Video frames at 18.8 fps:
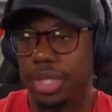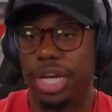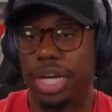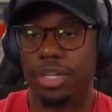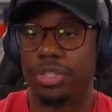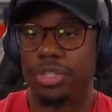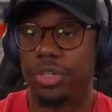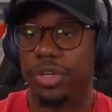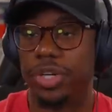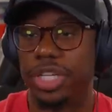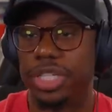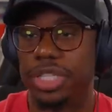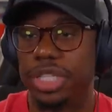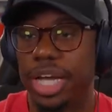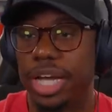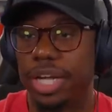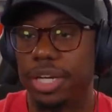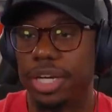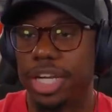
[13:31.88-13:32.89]
Yeah, her story is
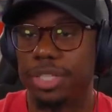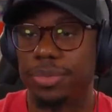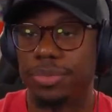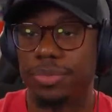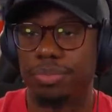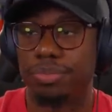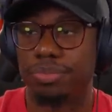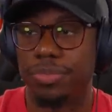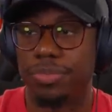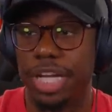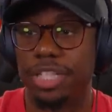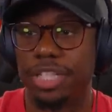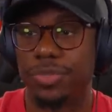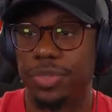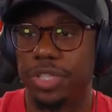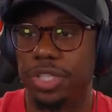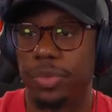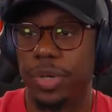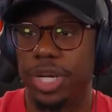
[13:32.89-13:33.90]
sad, and that's the
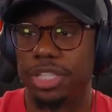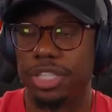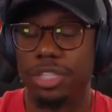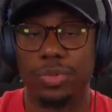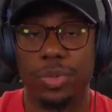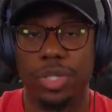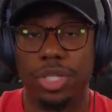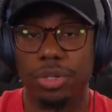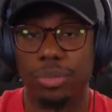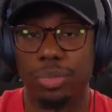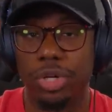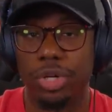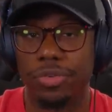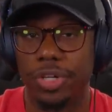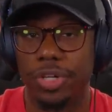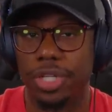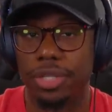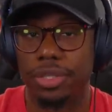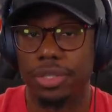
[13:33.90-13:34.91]
reason why she's with her
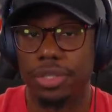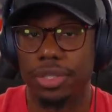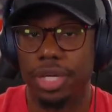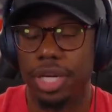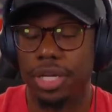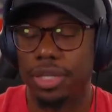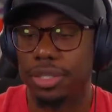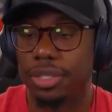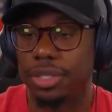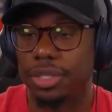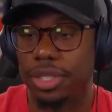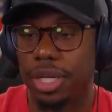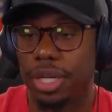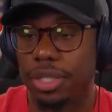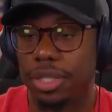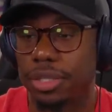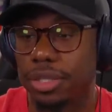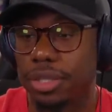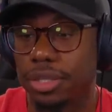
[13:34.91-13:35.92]
boyfriend. That
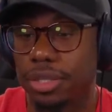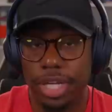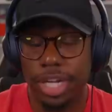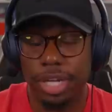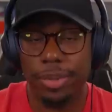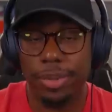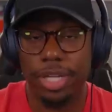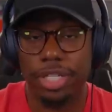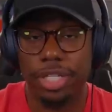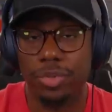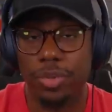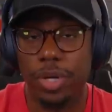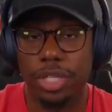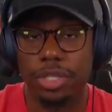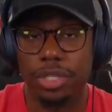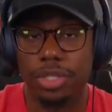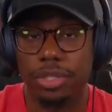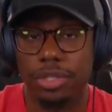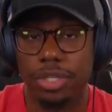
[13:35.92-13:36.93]
sucks. Anybody that's
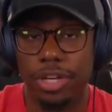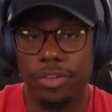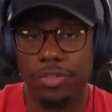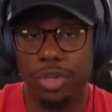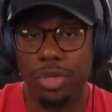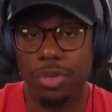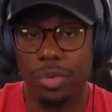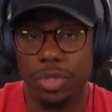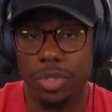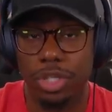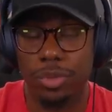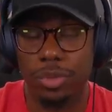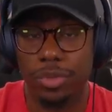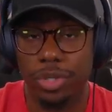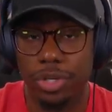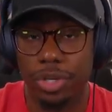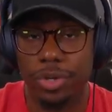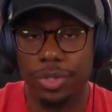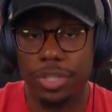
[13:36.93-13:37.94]
watching, if you or
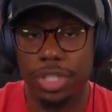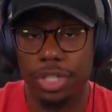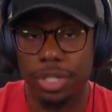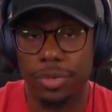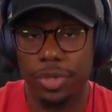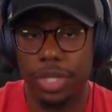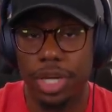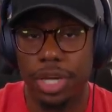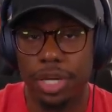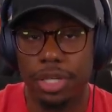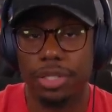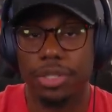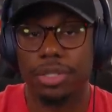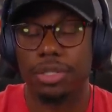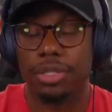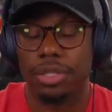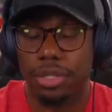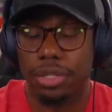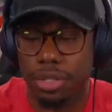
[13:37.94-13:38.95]
someone you know is dealing with that,
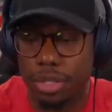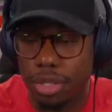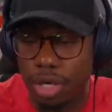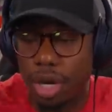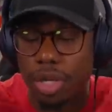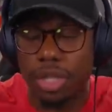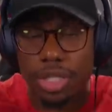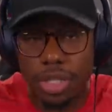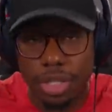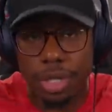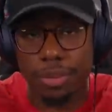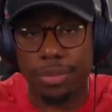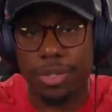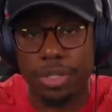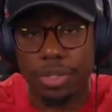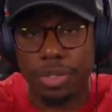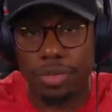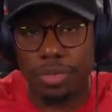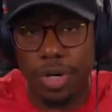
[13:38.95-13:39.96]
call this
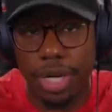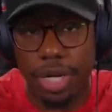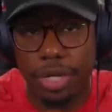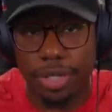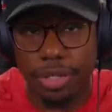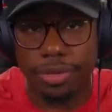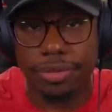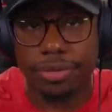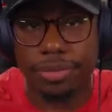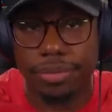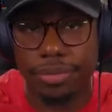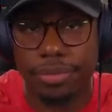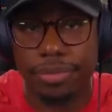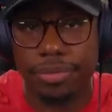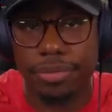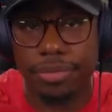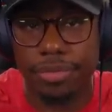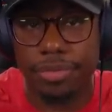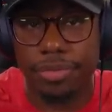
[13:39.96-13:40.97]
number right here.
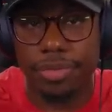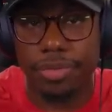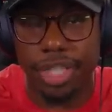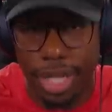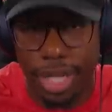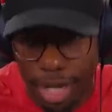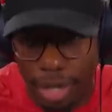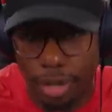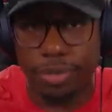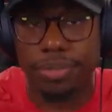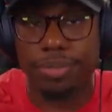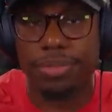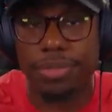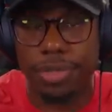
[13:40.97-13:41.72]
Get help,